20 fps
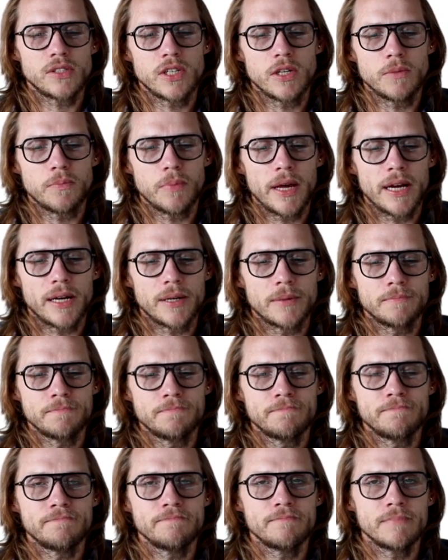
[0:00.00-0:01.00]
a good player.
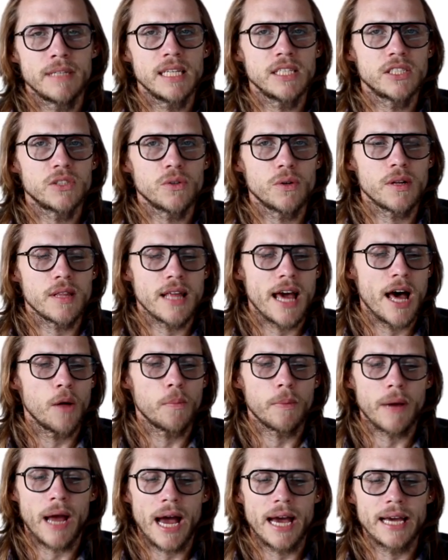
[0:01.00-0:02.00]
He's sort of the
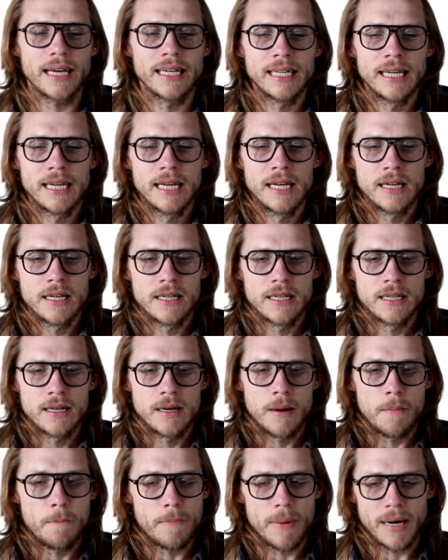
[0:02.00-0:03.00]
help guy.
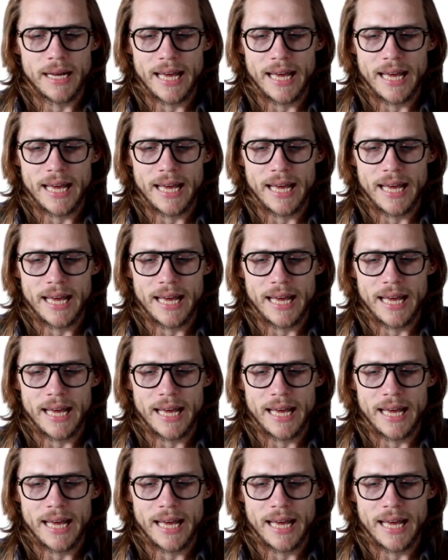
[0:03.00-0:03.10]
But